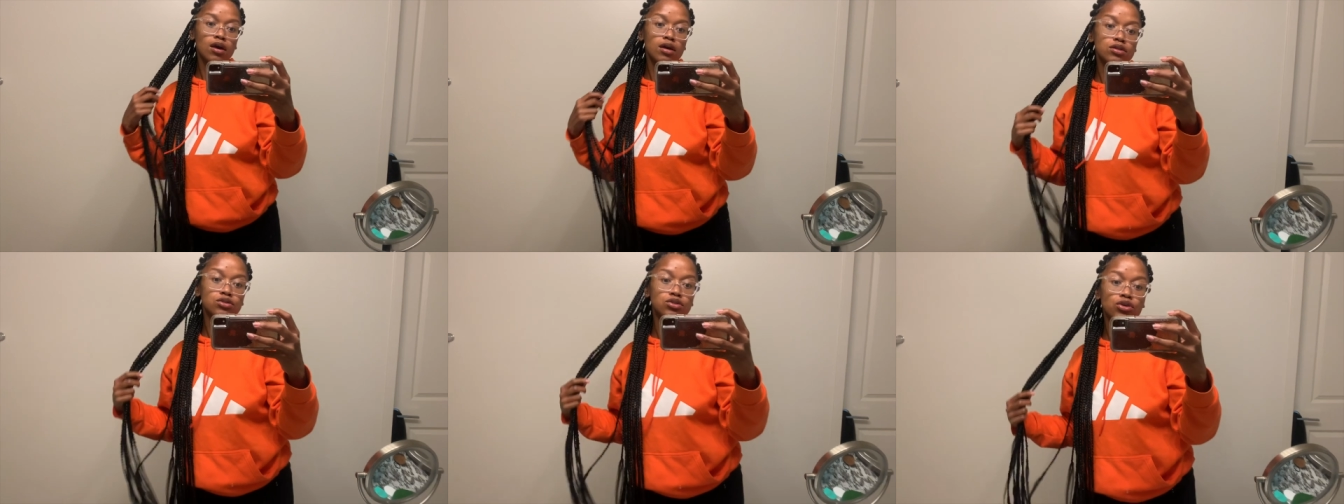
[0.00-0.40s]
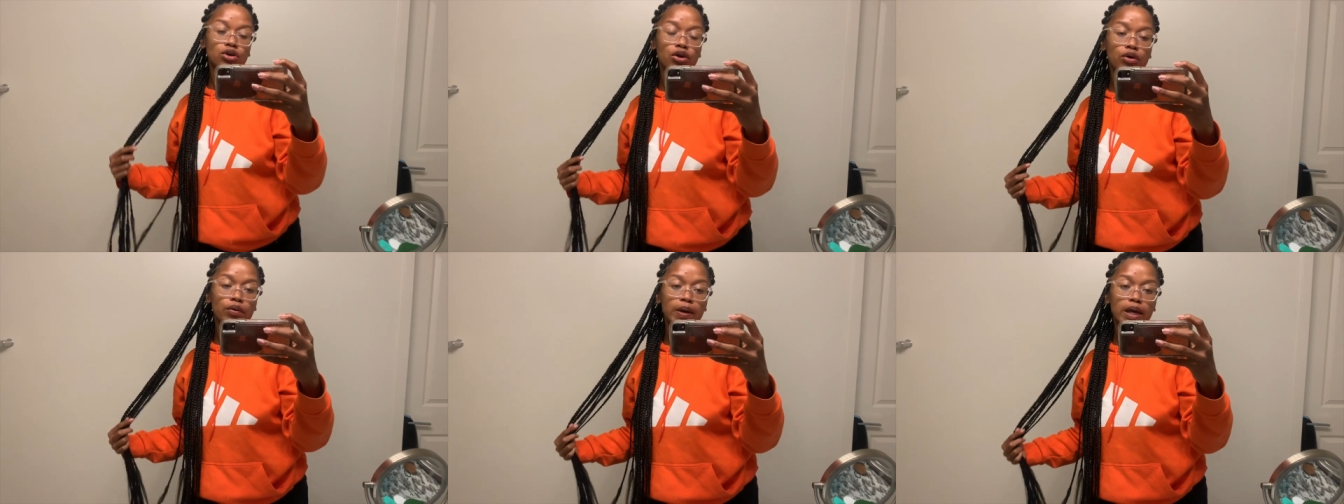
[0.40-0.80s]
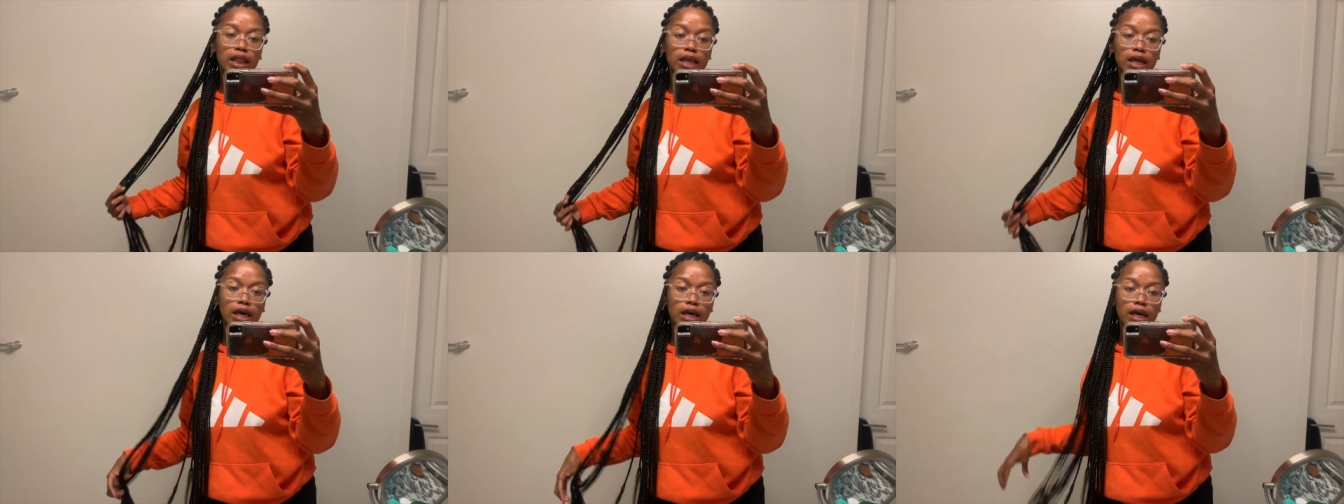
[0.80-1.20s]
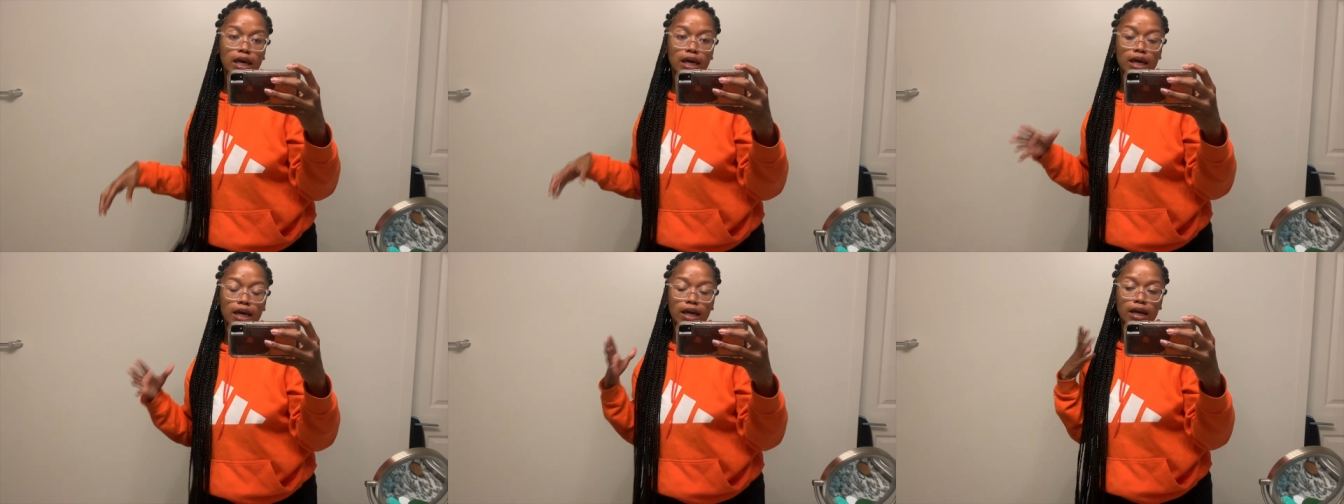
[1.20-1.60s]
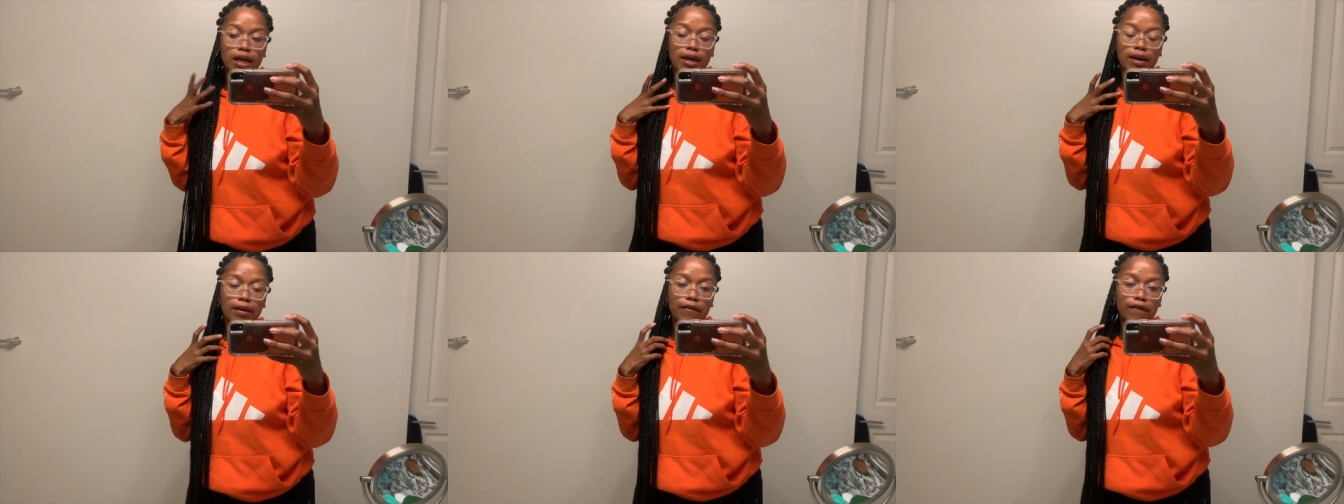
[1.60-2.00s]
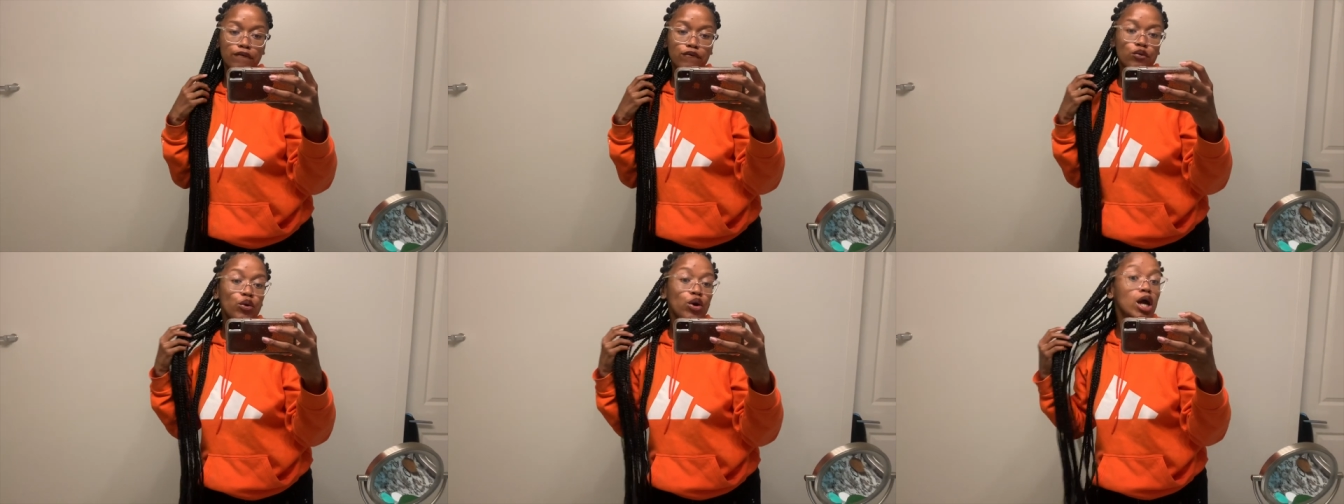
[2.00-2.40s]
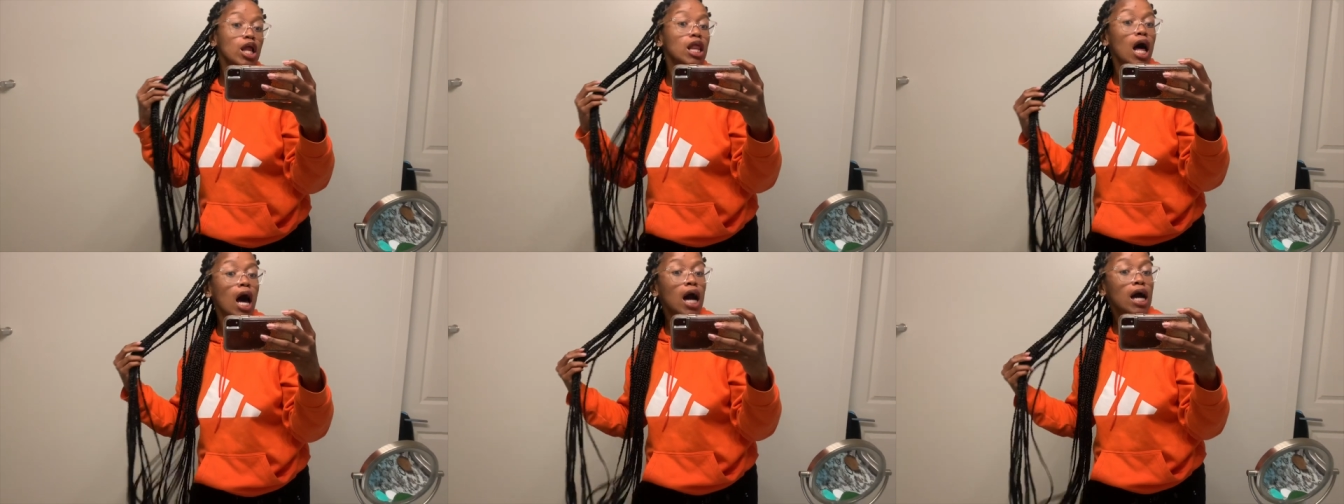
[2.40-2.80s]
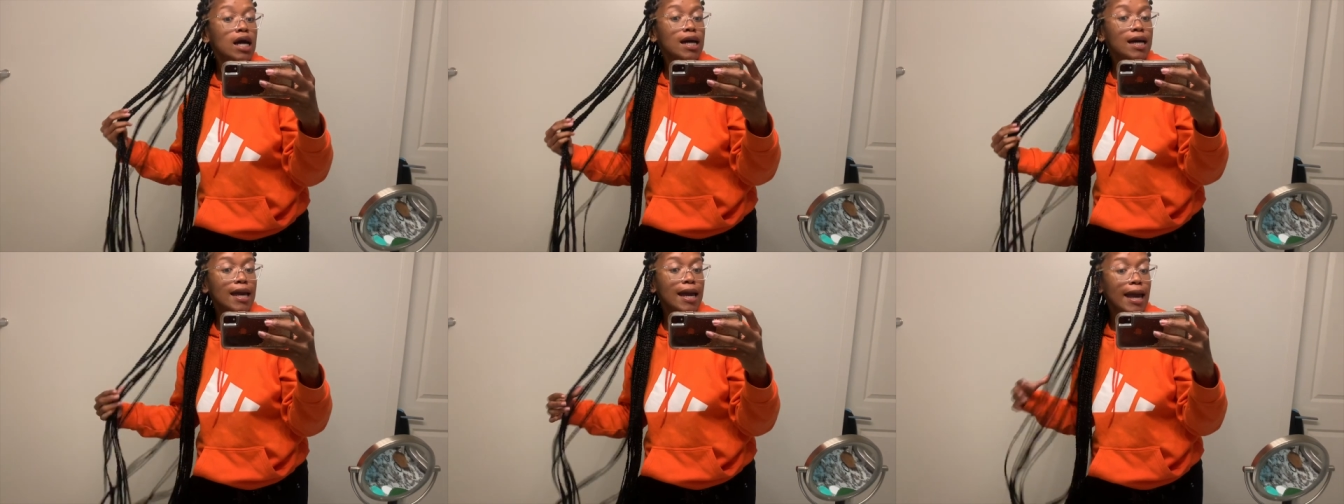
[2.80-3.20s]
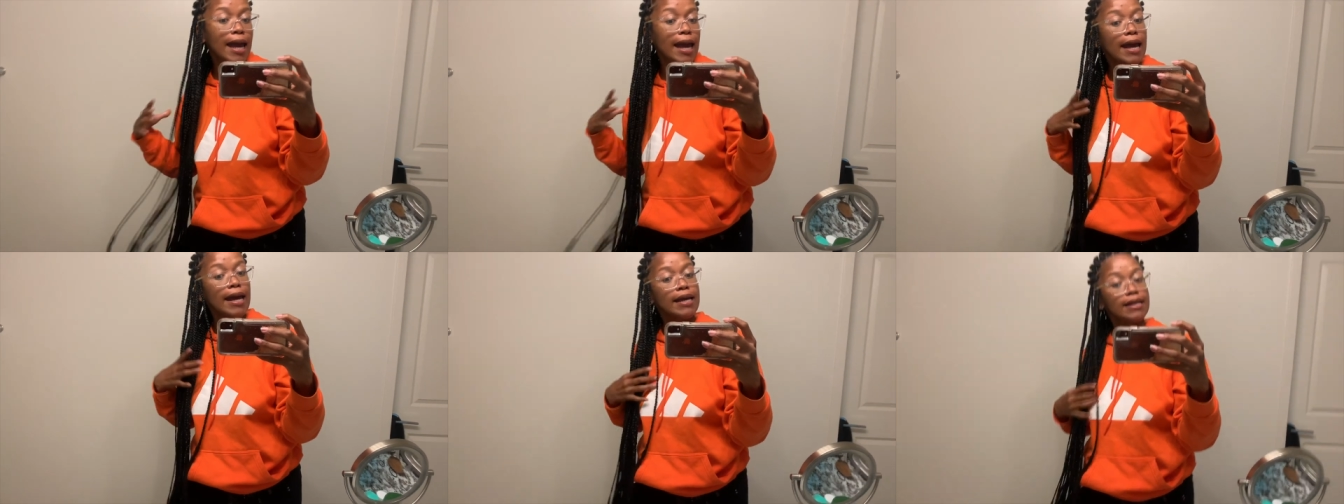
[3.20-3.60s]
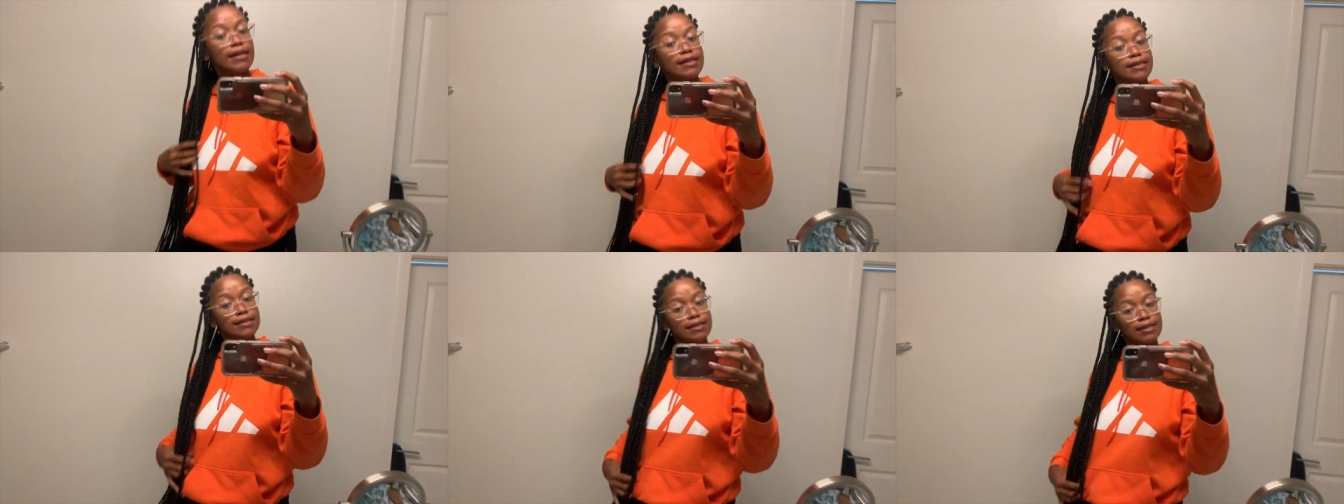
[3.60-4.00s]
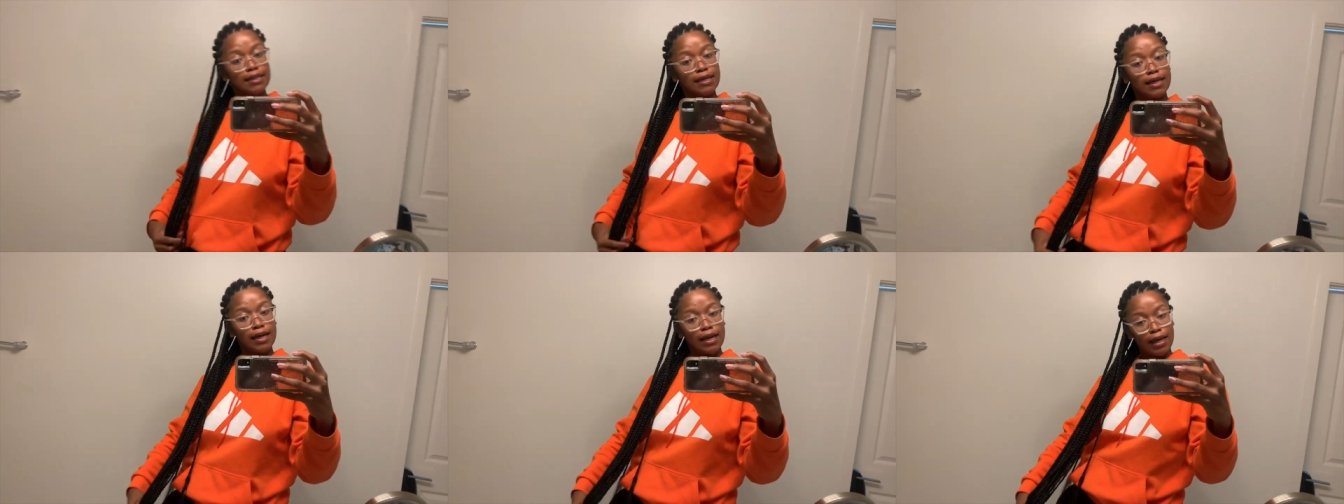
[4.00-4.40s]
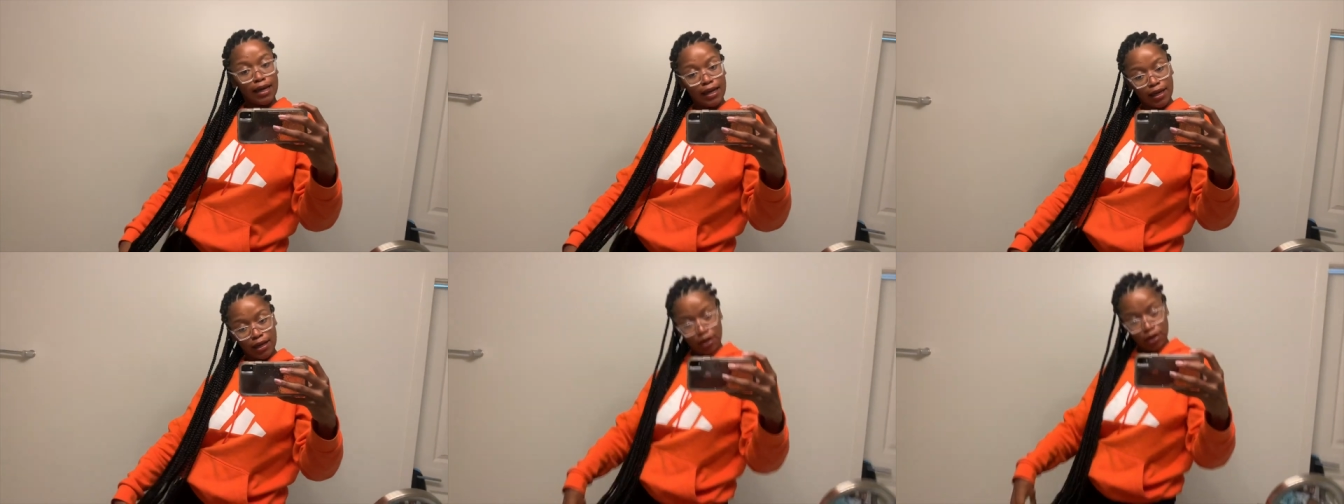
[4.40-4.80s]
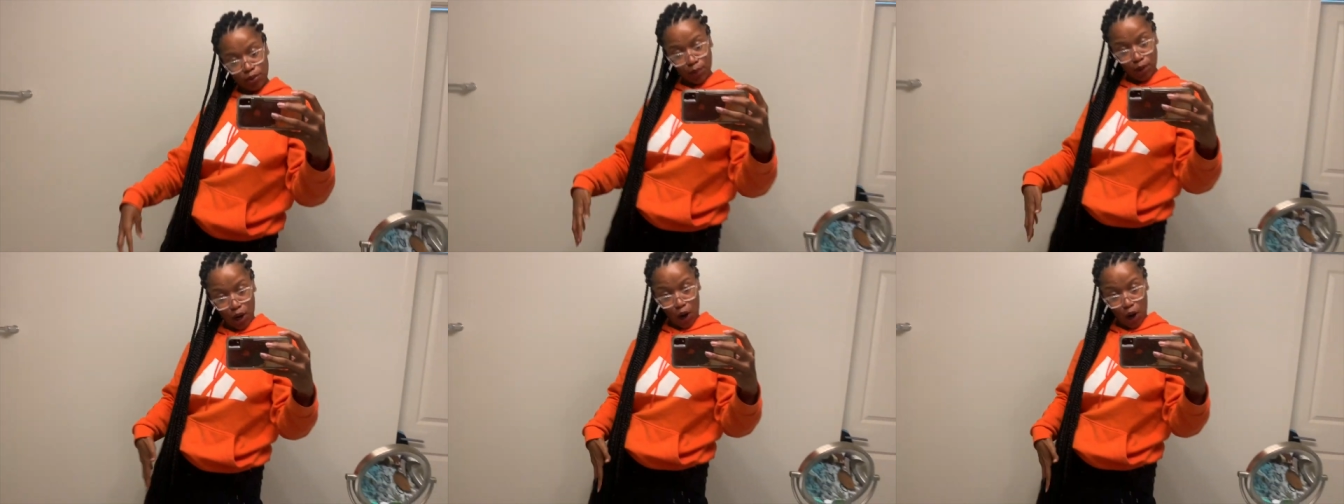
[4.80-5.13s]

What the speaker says: It's currently 4 o'clock and here we